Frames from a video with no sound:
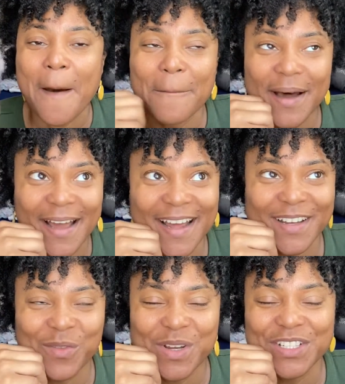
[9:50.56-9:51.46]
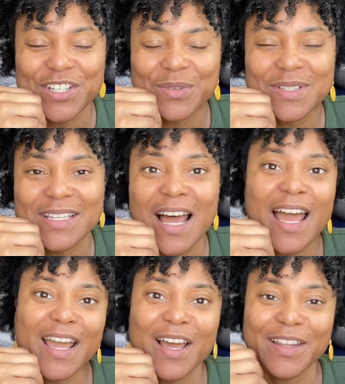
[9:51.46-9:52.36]
But when she was
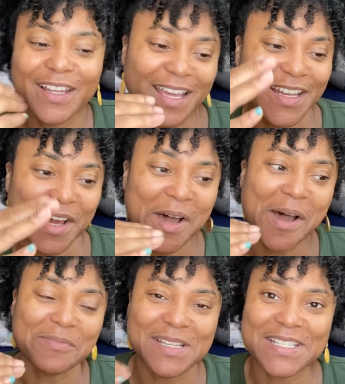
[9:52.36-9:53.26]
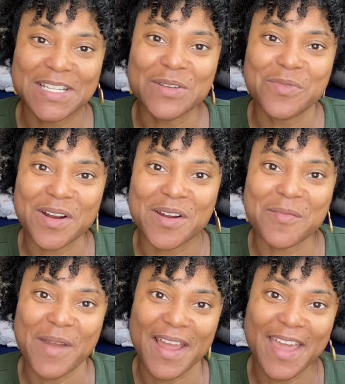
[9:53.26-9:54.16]
like looking up to see where
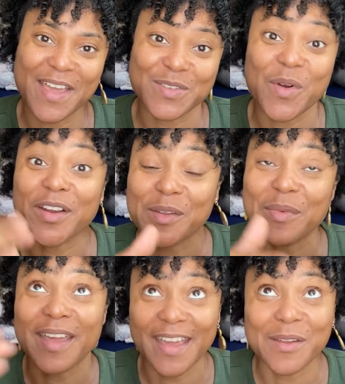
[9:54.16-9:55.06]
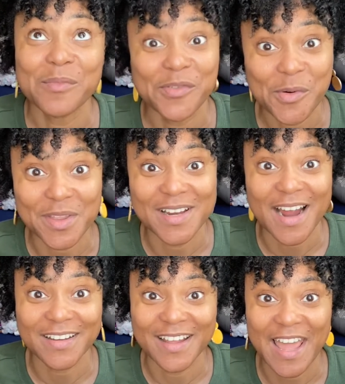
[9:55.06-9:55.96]
my kids were in the beginning before the
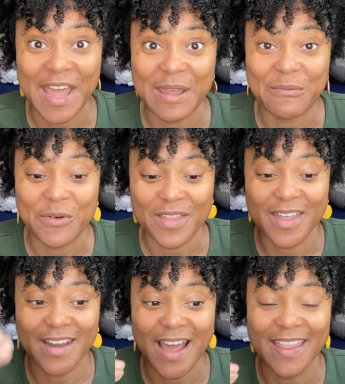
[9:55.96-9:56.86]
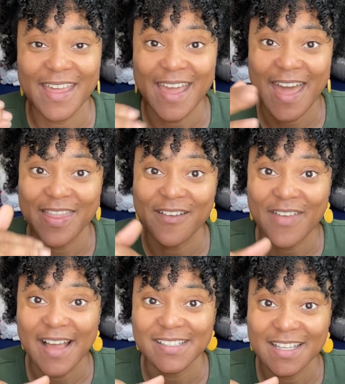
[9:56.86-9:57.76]
doctor came, whether or not they had their
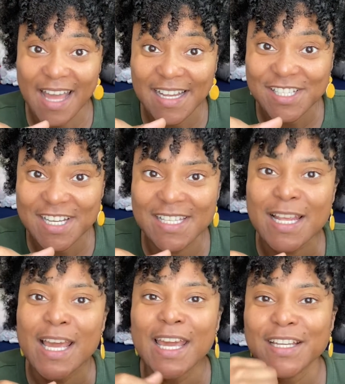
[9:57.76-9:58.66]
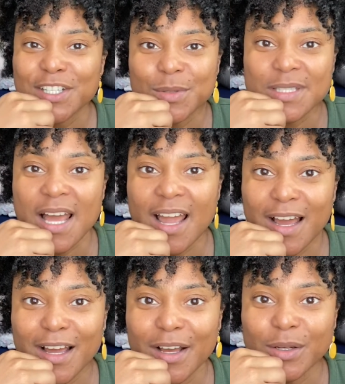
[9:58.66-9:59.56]
vaccinations, she was like,
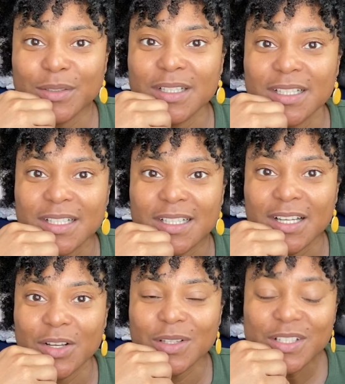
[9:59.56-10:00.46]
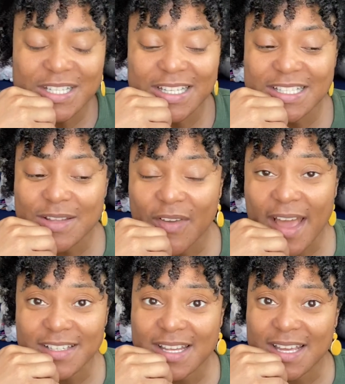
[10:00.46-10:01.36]
oh, Uh, Lucy needs some
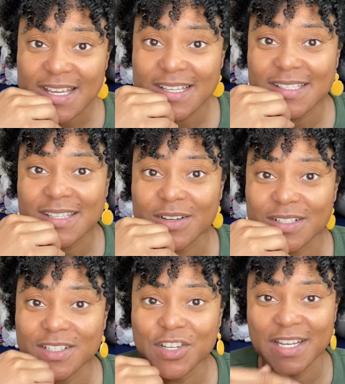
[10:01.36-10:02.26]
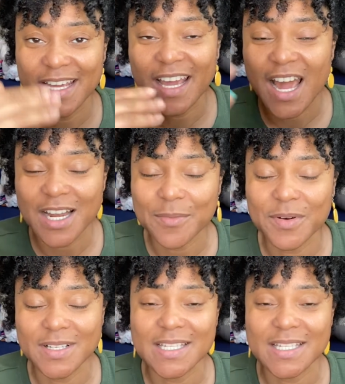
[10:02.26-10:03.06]
vaccines, so you need to get caught up on